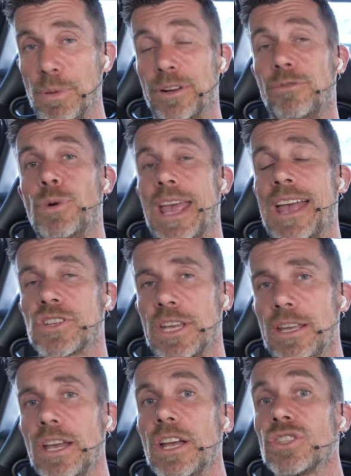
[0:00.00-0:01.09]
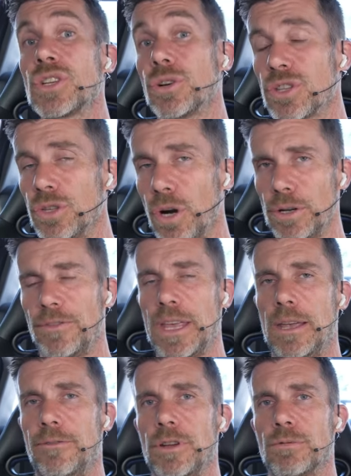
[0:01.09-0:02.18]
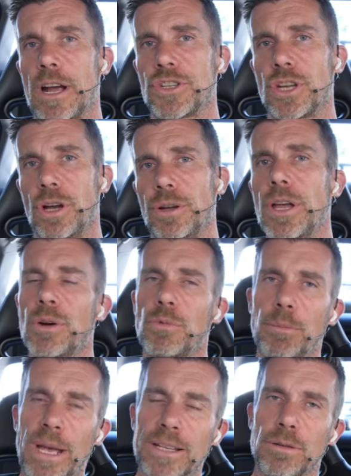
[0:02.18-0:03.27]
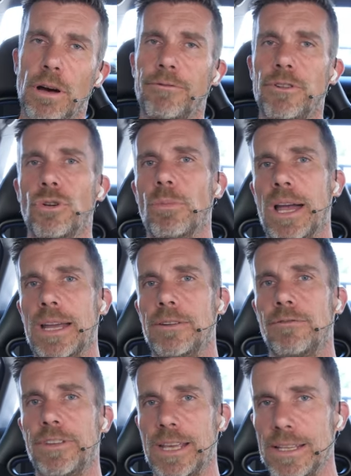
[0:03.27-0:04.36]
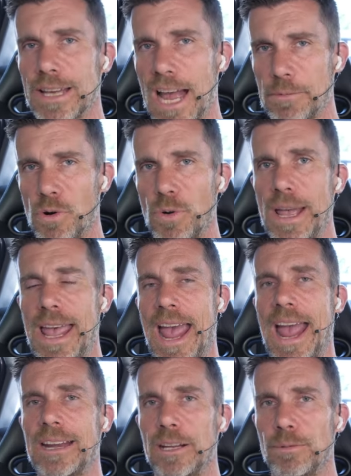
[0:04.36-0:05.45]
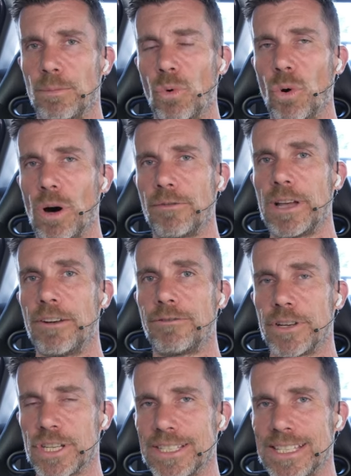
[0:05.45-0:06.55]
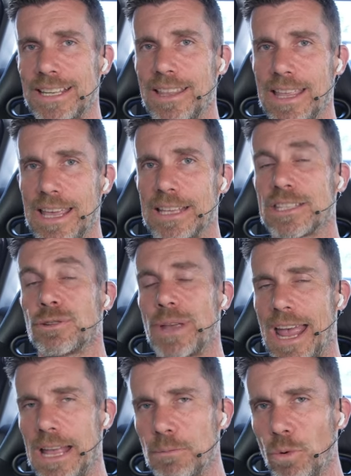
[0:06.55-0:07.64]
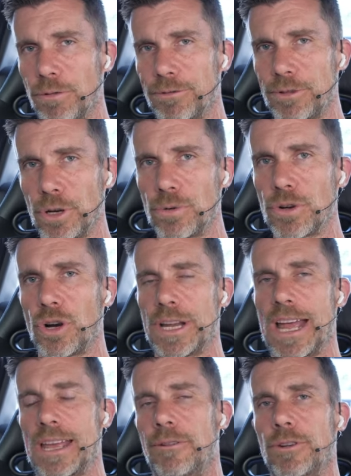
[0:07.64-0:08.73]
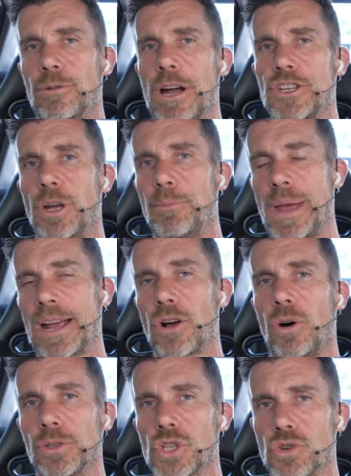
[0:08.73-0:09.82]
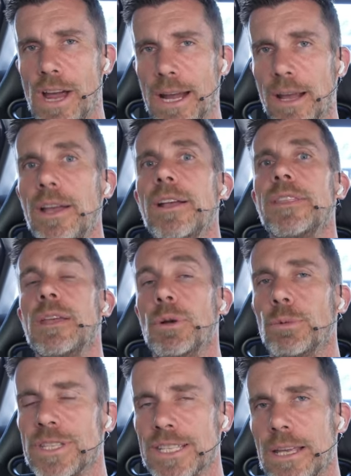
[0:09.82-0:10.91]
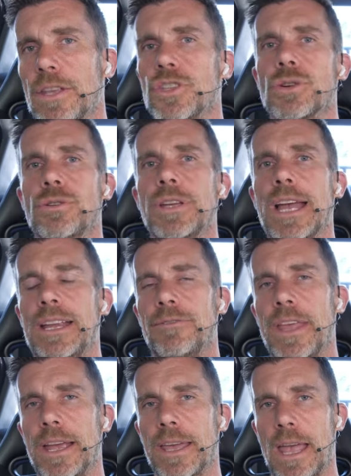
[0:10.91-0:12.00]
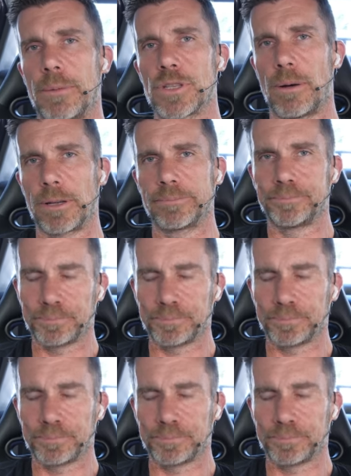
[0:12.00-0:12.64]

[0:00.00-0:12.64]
But if we actually took note of the air fuel ratio, went back to our fuel main VE table, added more efficiency there to add more fuel, got our air fuel ratio back on track, then we would see the true gain of that cam timing.